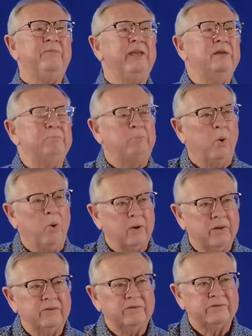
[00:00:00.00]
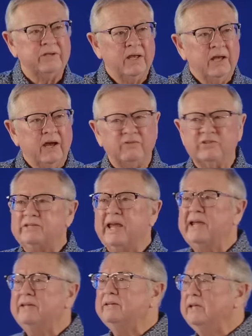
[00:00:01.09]
the importance of
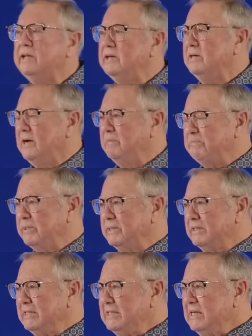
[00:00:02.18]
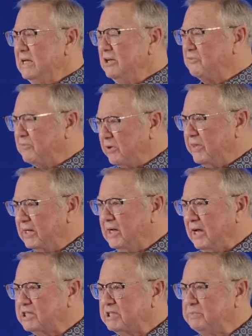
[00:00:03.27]
standing up for the
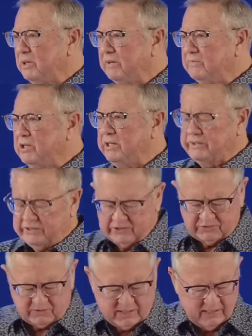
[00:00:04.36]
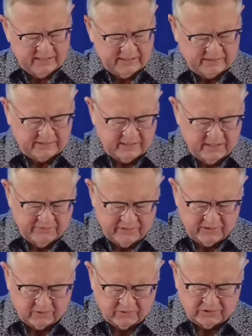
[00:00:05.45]
gospel of Jesus Christ,
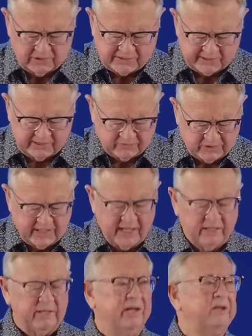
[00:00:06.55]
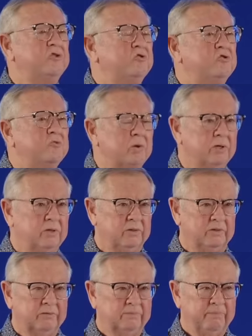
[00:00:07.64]
the urgency of standing
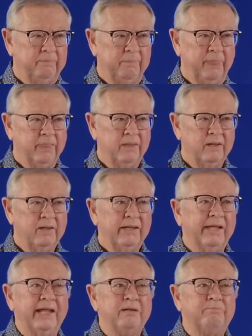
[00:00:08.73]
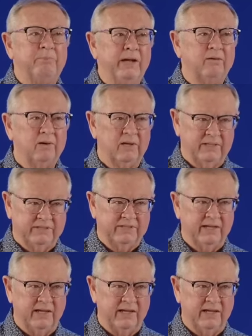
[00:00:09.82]
strong in perilous